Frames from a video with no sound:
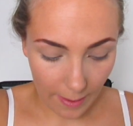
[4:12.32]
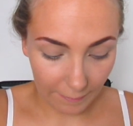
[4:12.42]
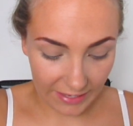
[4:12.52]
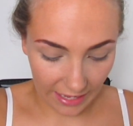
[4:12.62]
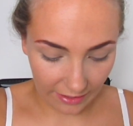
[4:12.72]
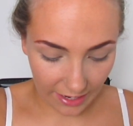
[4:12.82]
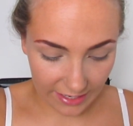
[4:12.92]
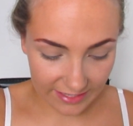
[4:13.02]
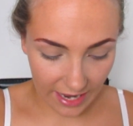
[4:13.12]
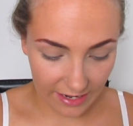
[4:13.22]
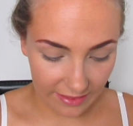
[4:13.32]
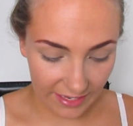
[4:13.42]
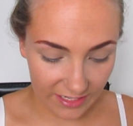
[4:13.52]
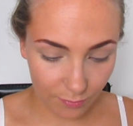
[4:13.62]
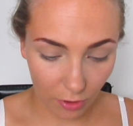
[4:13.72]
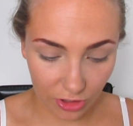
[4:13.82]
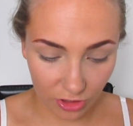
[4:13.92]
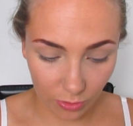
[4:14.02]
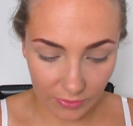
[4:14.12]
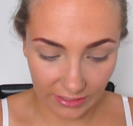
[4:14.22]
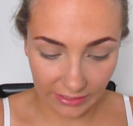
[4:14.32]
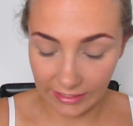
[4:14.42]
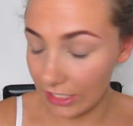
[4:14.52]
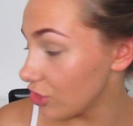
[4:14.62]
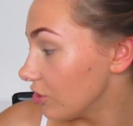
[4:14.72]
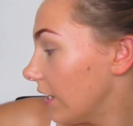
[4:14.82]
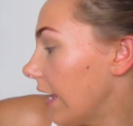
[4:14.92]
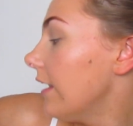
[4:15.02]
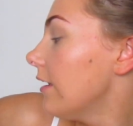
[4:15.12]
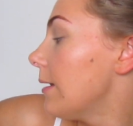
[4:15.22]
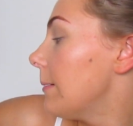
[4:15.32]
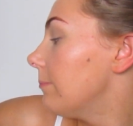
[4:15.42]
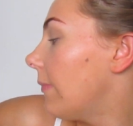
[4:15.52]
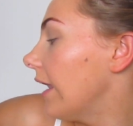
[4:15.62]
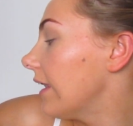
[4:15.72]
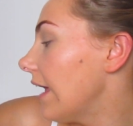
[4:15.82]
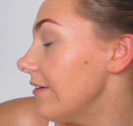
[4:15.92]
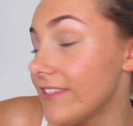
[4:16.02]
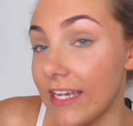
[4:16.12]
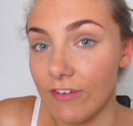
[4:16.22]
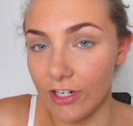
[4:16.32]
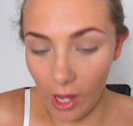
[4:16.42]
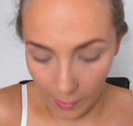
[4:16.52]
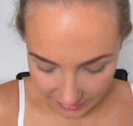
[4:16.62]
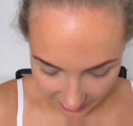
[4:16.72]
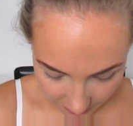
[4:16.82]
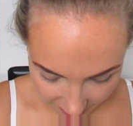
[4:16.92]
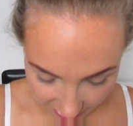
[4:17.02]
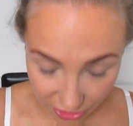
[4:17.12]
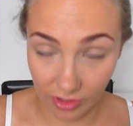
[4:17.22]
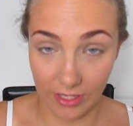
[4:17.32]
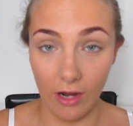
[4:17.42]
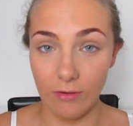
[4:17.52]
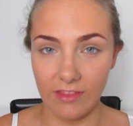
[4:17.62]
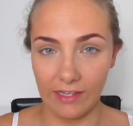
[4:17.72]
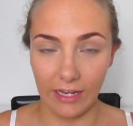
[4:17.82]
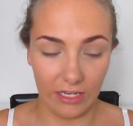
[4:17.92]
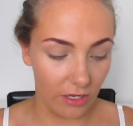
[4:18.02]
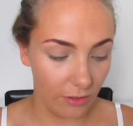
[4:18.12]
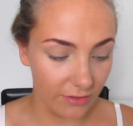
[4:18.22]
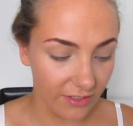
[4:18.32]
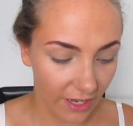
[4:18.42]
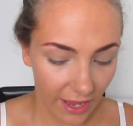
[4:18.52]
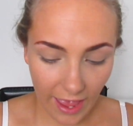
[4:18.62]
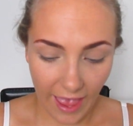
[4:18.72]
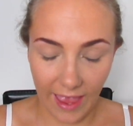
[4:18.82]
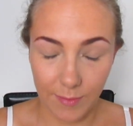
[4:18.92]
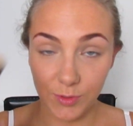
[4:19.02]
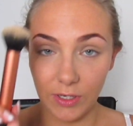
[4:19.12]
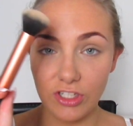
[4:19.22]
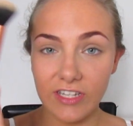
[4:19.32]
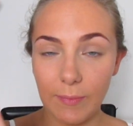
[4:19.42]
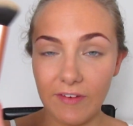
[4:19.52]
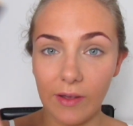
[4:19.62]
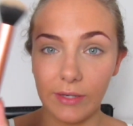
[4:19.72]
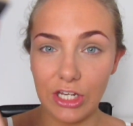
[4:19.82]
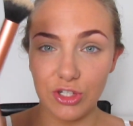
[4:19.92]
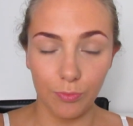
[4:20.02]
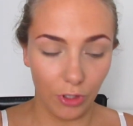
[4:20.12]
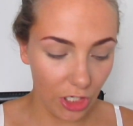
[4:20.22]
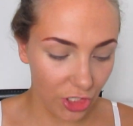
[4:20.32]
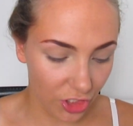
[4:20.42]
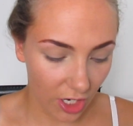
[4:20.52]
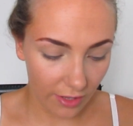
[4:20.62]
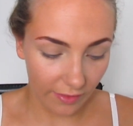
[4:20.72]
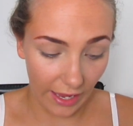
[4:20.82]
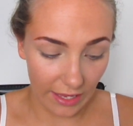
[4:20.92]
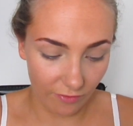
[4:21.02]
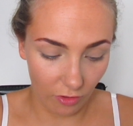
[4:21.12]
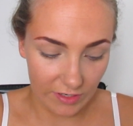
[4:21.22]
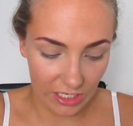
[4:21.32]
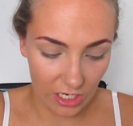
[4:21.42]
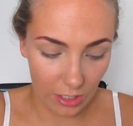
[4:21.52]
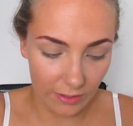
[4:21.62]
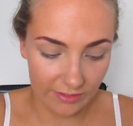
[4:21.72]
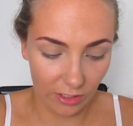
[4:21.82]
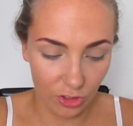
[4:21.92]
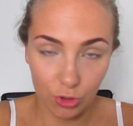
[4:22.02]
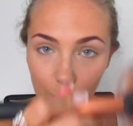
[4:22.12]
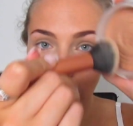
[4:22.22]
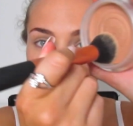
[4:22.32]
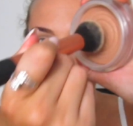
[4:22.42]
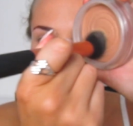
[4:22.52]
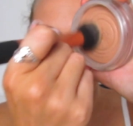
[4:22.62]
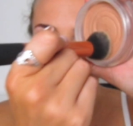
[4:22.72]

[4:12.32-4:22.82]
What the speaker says: But yeah, like I said, this product was literally my lifesaver on holiday. It was literally the only thing I used. So I just take my foundation brush that I have already used, swirl it in a